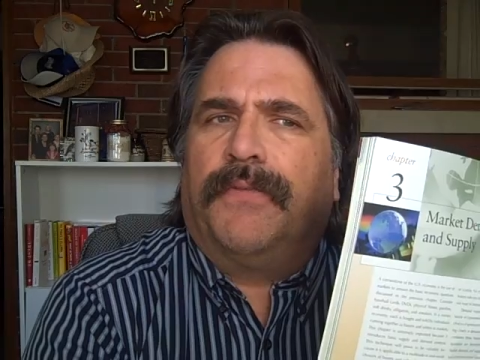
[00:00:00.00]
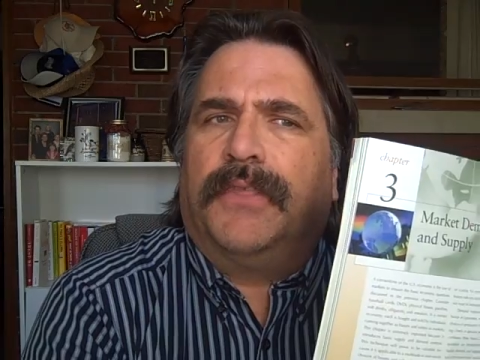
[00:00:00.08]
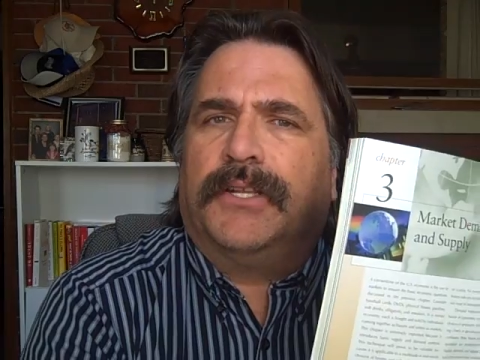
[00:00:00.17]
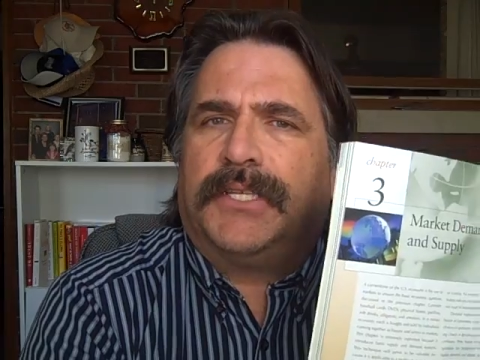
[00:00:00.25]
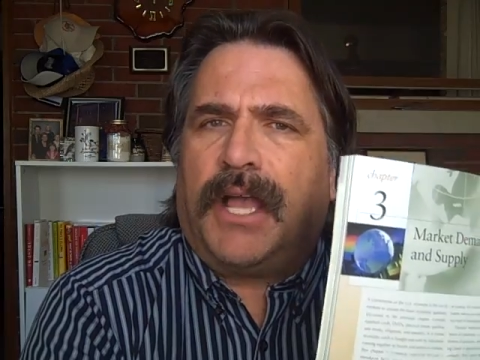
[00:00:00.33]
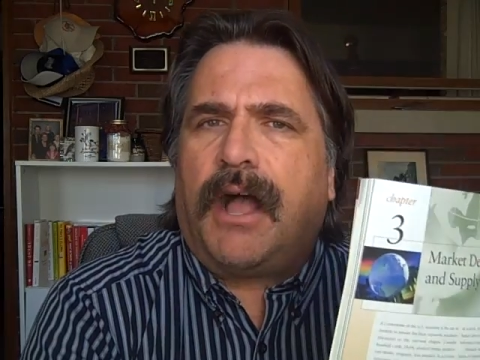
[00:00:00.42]

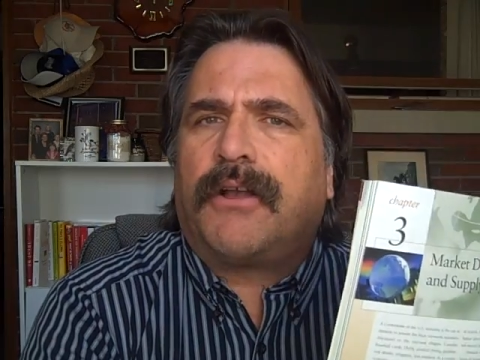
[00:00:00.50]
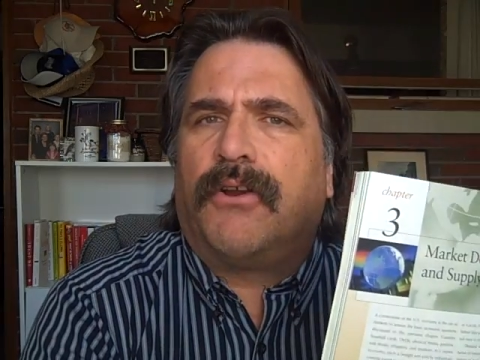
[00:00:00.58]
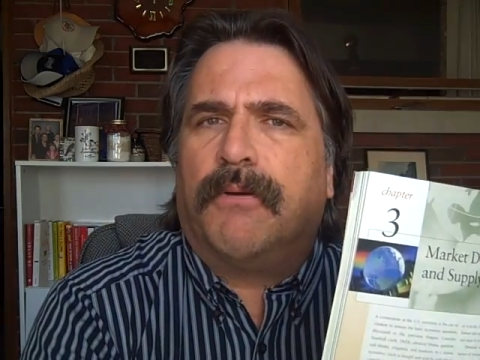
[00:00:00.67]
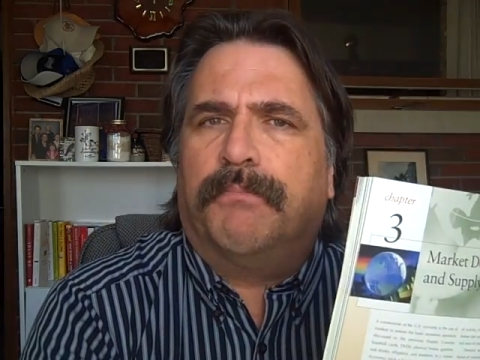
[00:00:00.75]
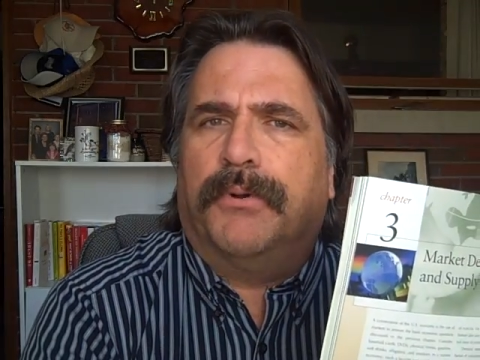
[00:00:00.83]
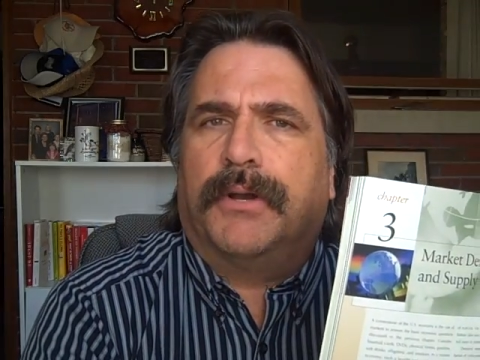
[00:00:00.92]
the
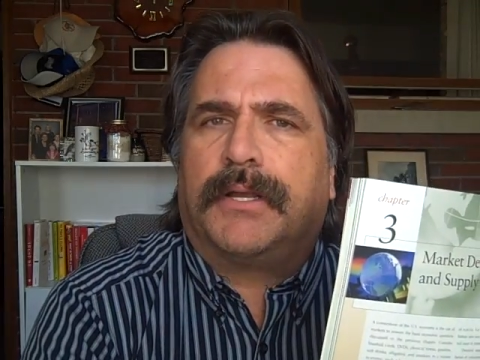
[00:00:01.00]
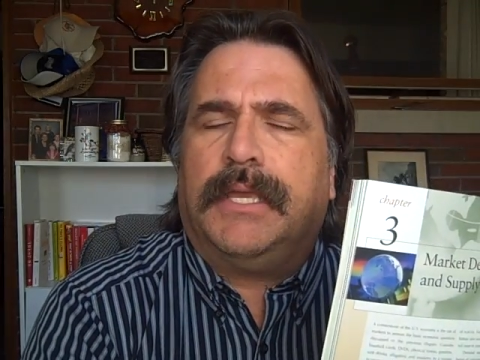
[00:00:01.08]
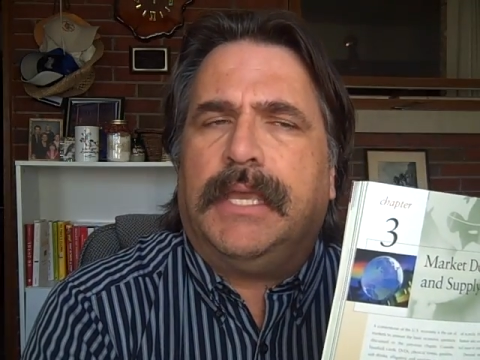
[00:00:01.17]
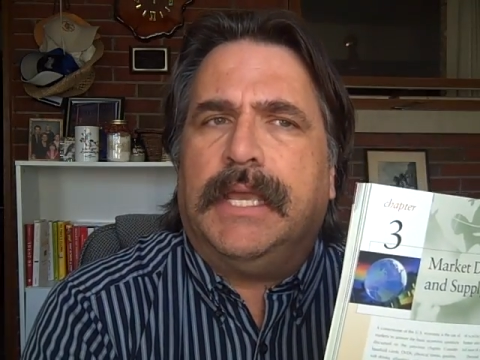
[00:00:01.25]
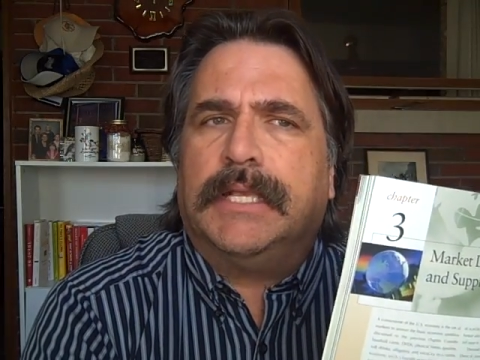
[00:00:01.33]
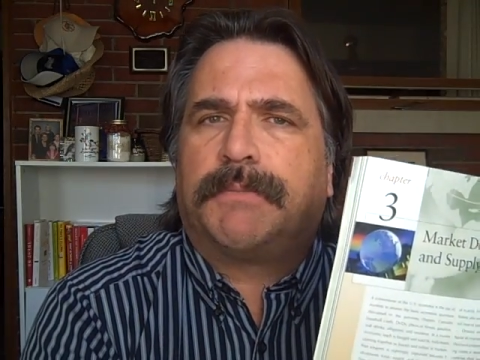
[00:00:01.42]
Tucker
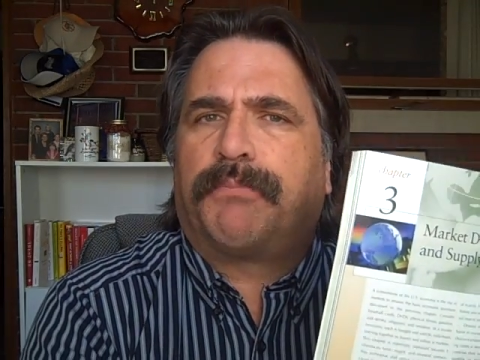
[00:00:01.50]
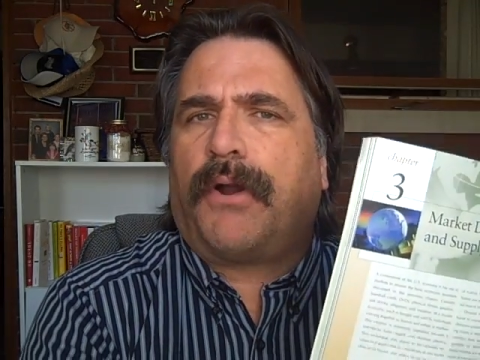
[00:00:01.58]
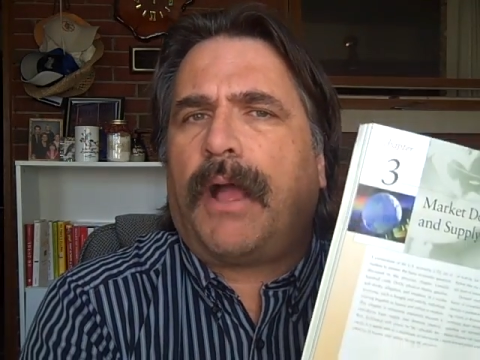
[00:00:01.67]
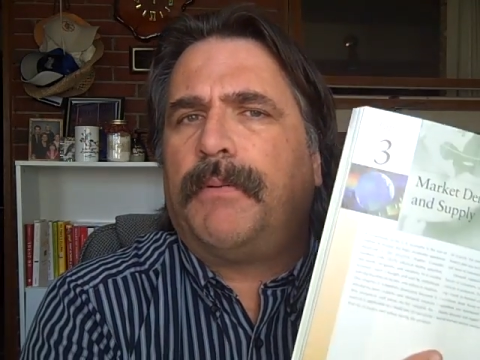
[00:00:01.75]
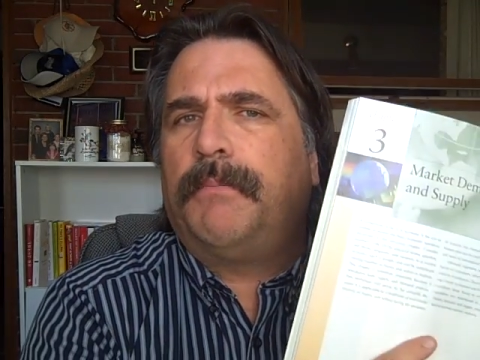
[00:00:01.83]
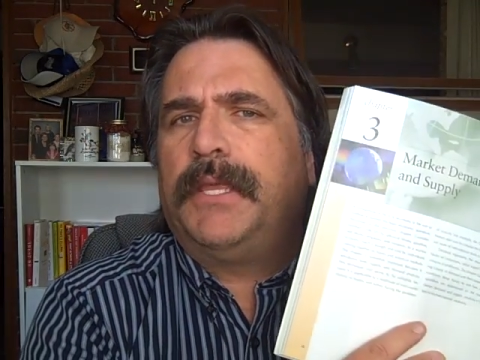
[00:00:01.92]
book is
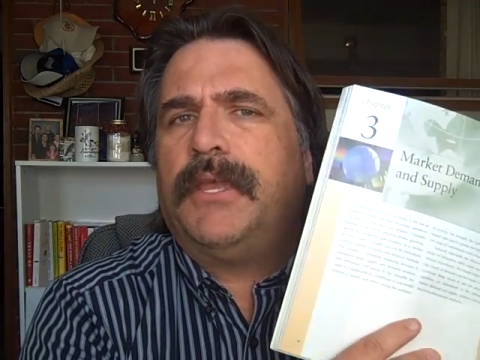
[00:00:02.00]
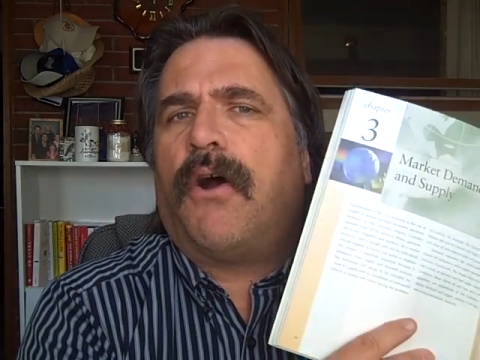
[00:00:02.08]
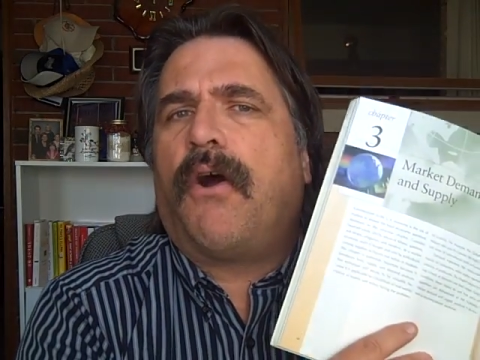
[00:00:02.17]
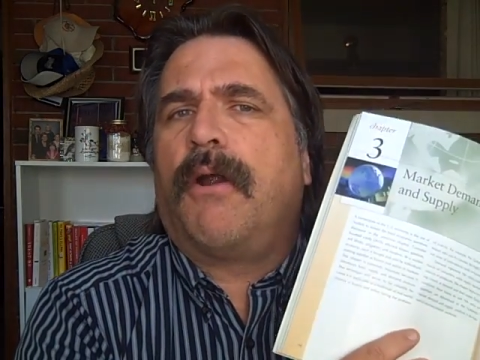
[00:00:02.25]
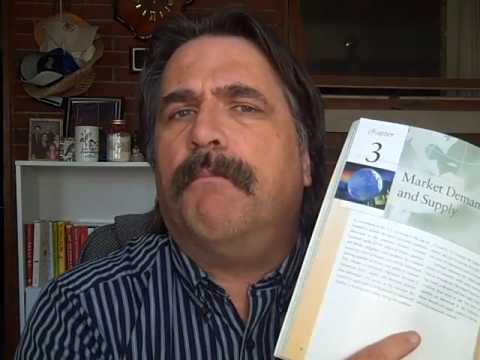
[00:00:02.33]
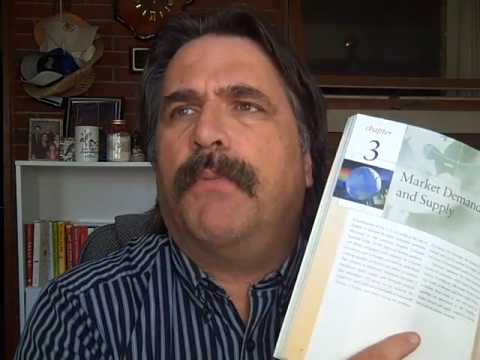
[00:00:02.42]
probably
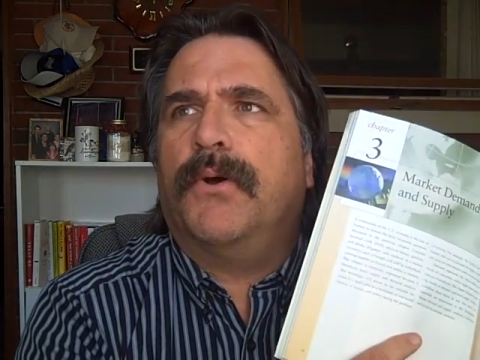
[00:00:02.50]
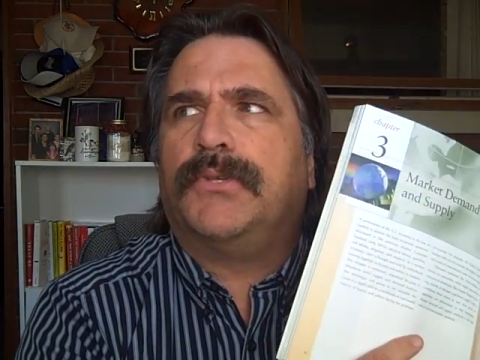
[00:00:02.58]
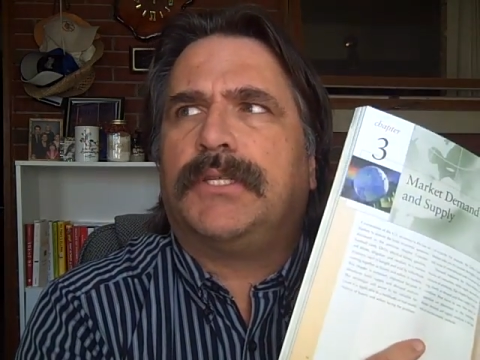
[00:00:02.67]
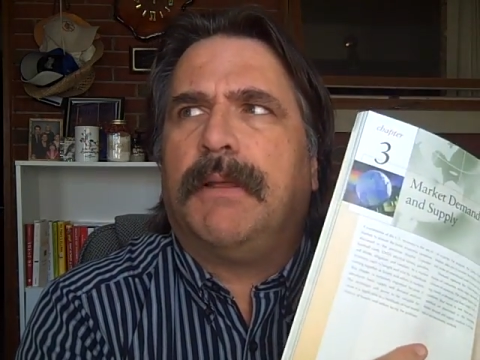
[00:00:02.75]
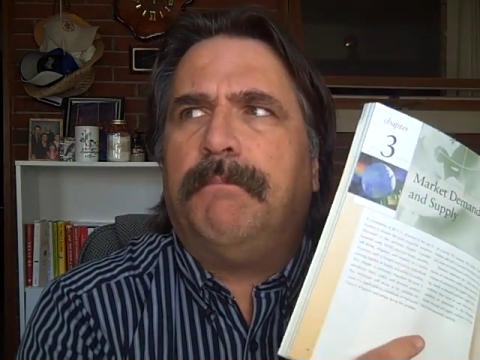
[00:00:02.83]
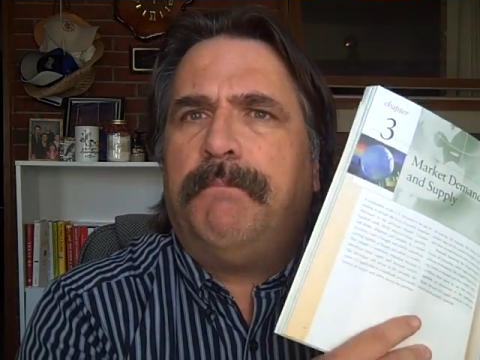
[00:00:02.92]
our
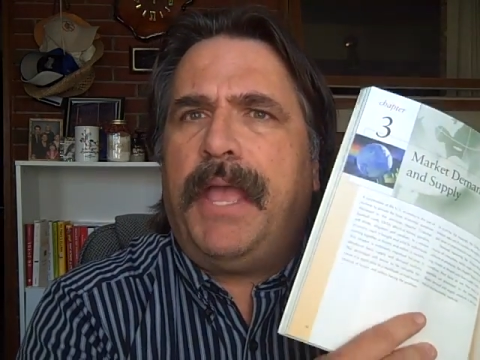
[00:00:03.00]
most